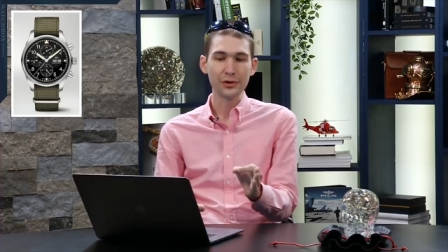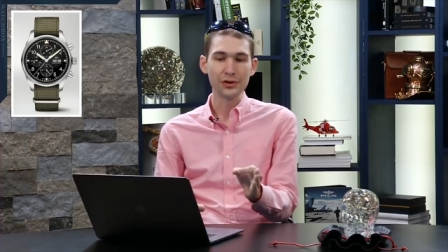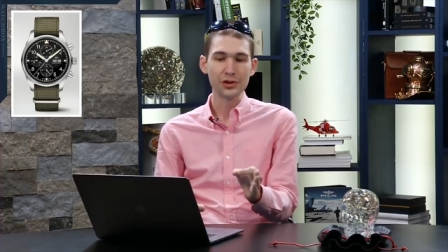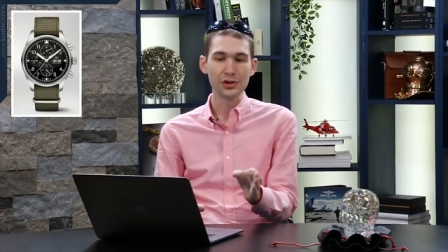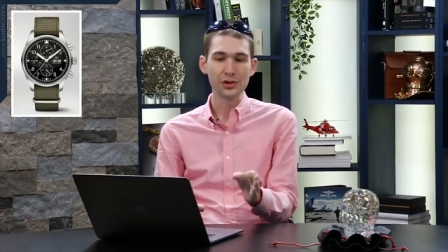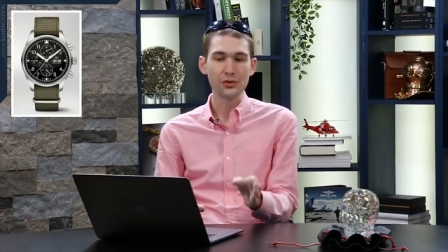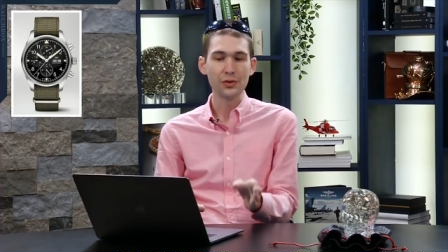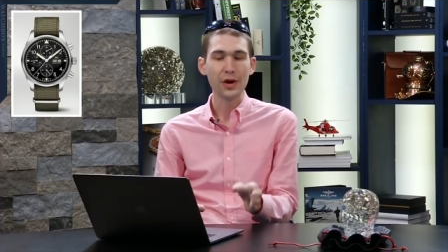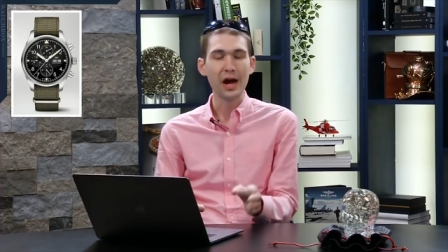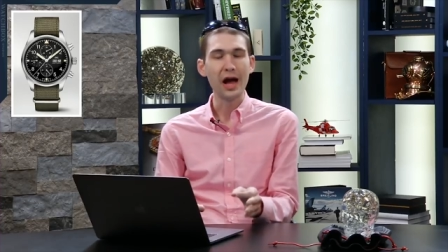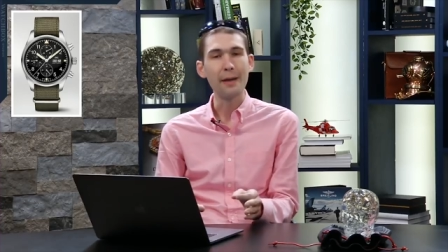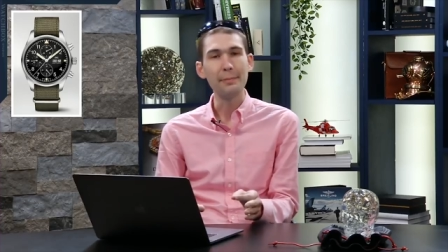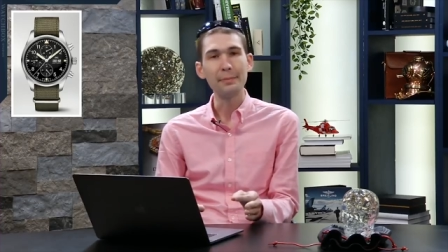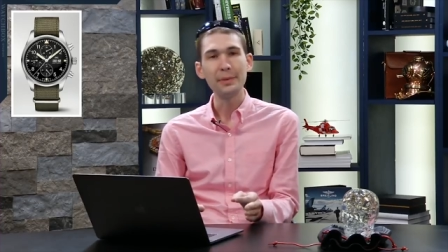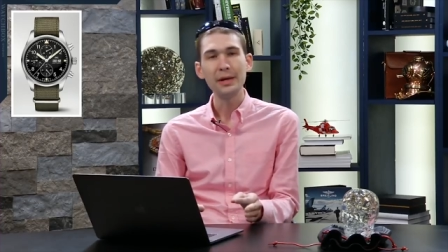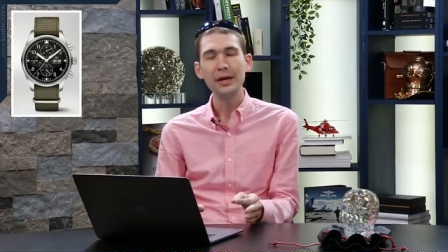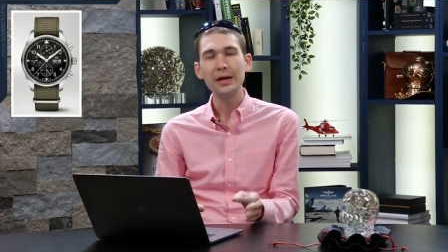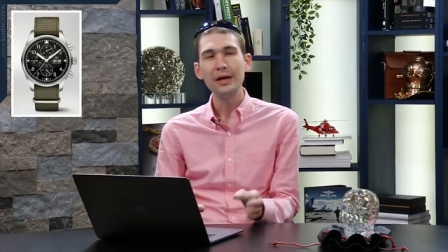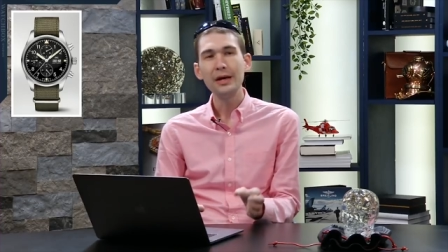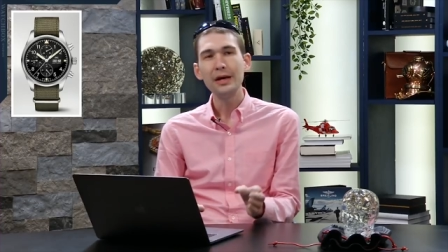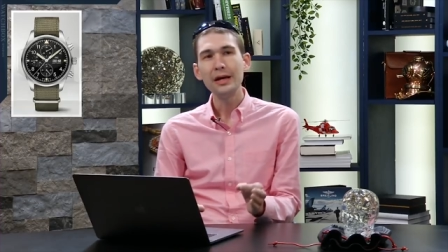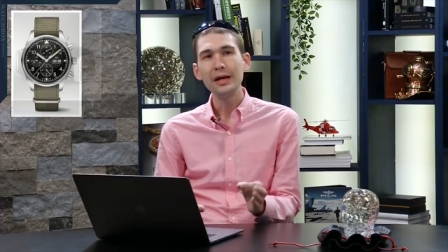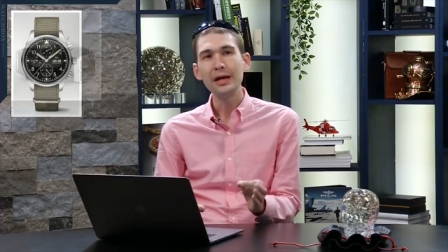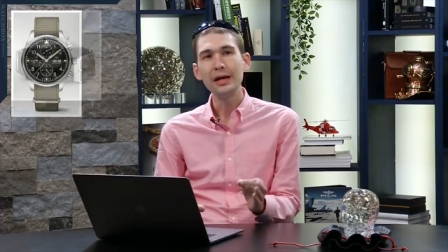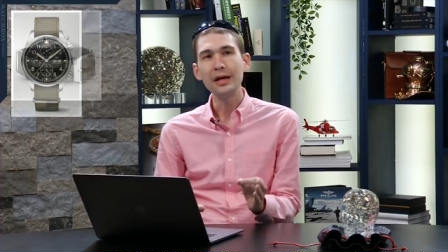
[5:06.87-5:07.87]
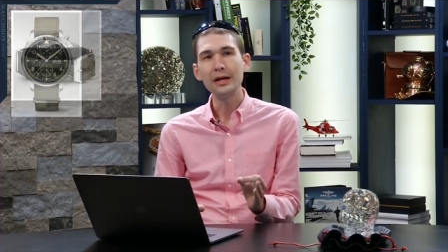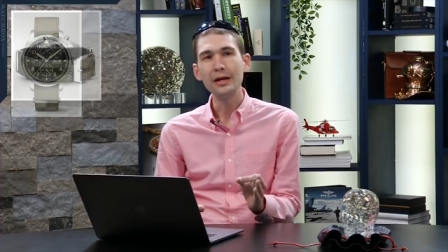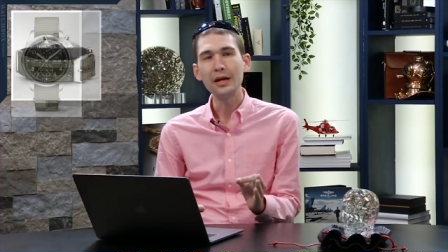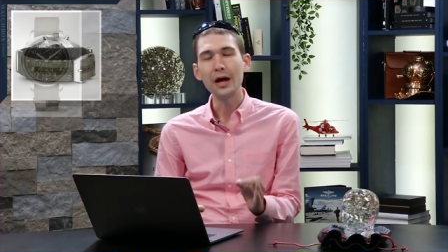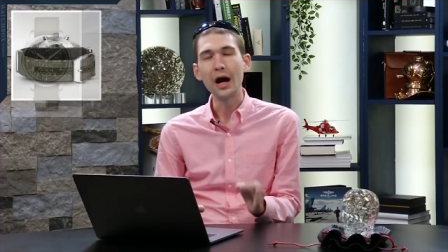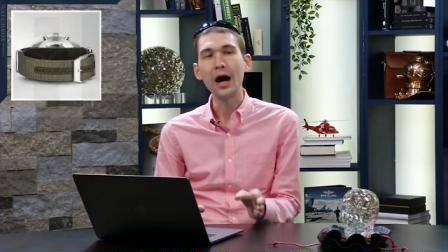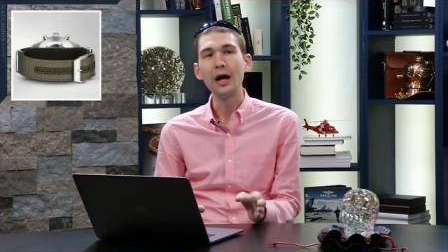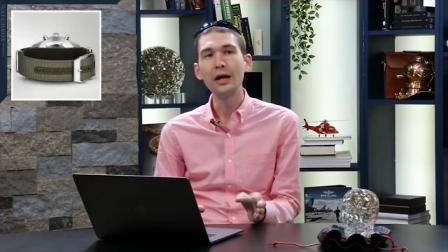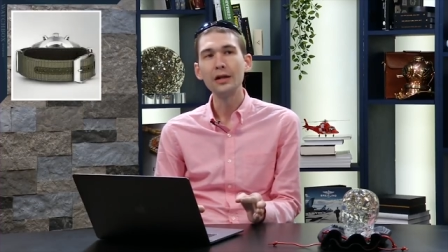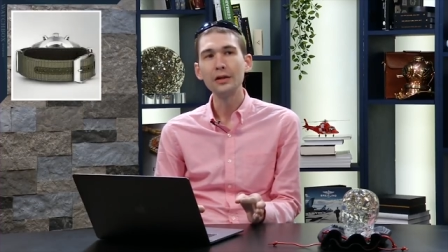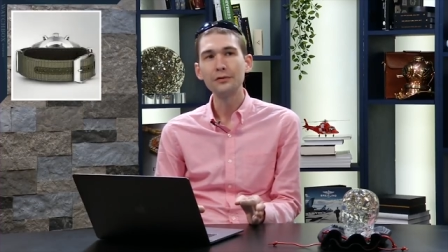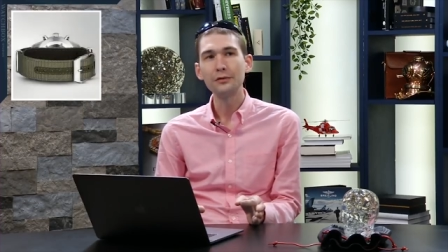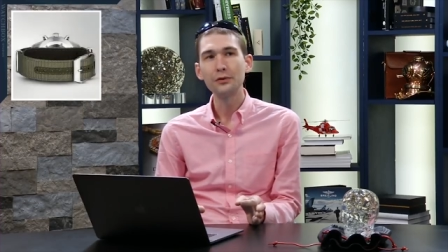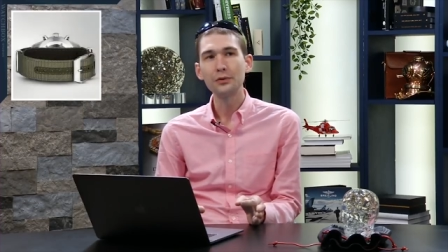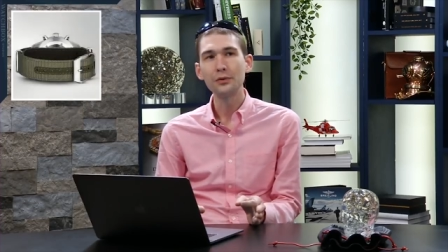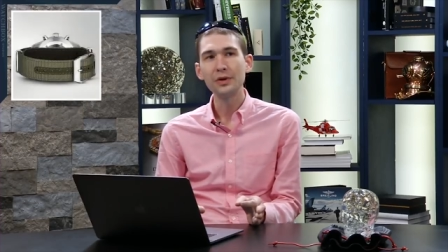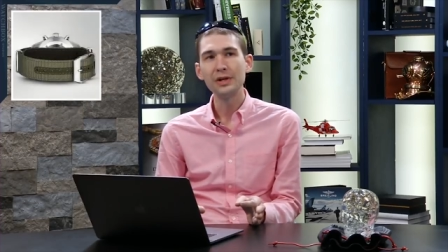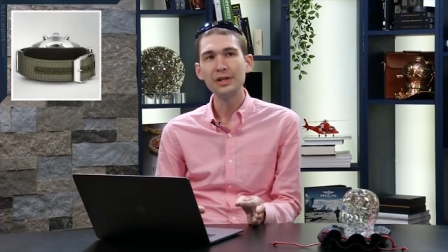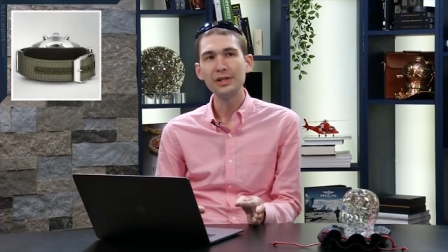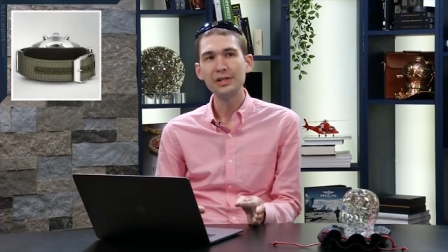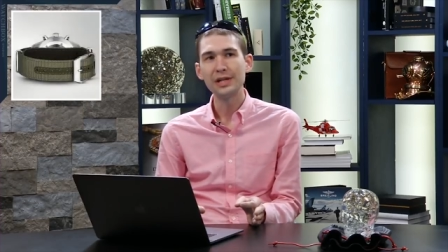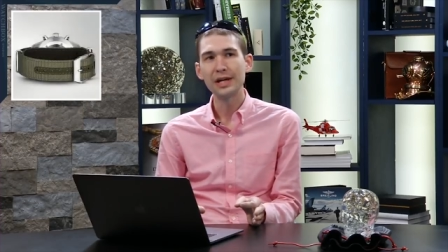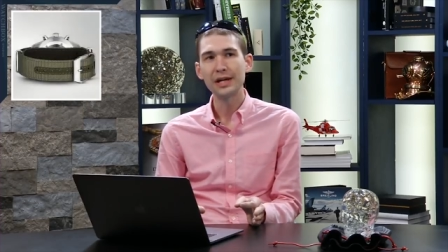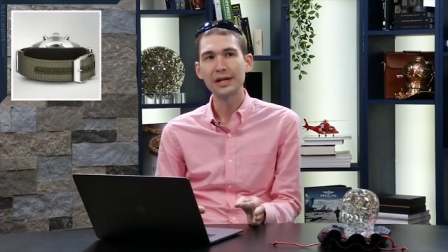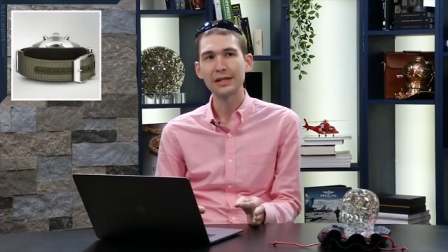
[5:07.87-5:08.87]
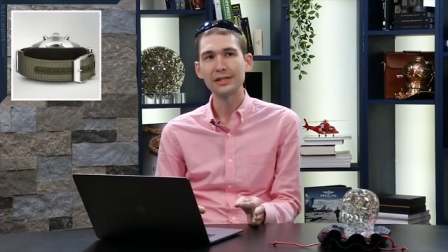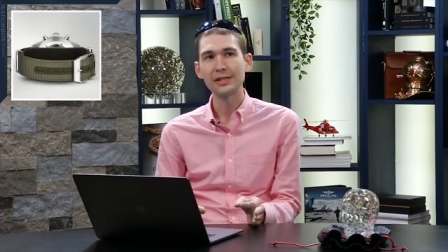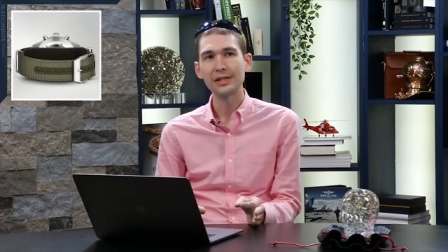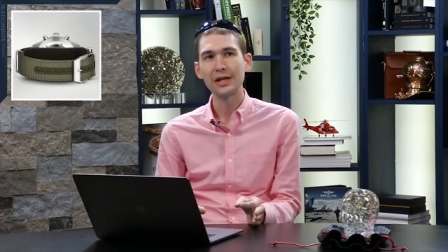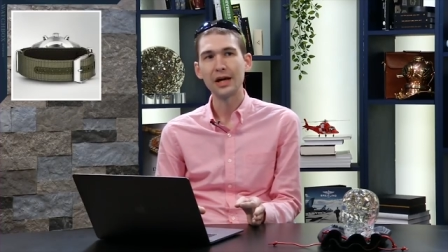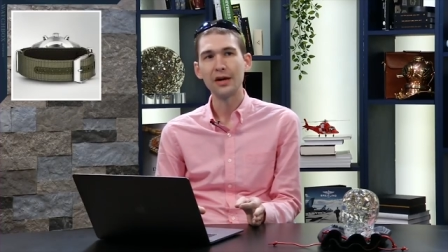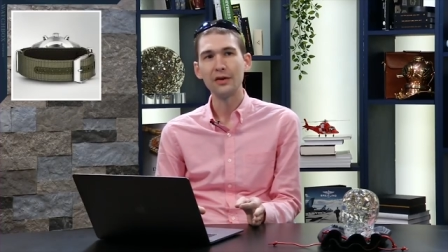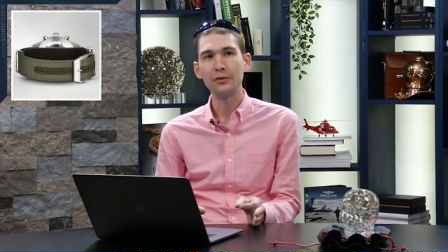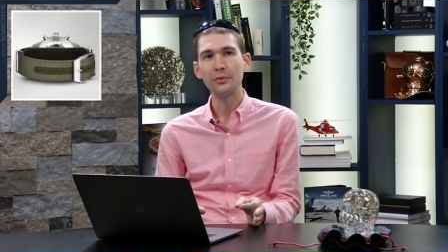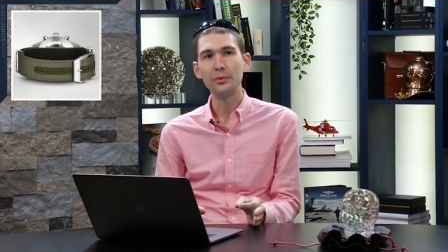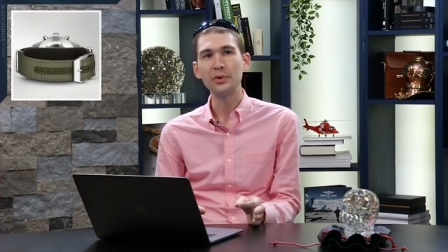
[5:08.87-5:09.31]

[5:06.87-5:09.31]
strap in olive green textile.